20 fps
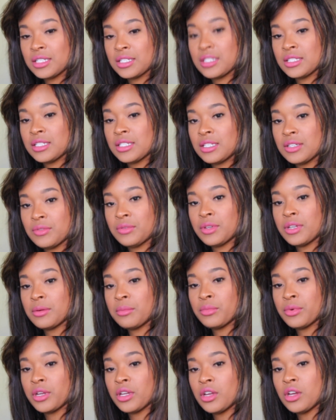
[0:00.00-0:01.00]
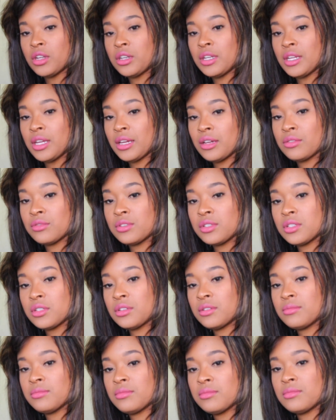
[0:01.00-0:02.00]
Let's see if I can bring it down
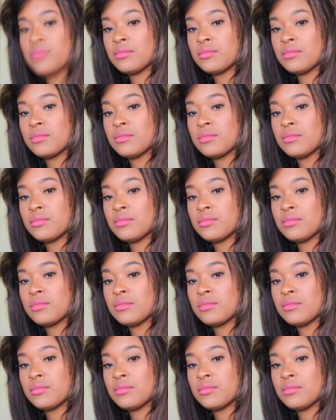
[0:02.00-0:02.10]
some.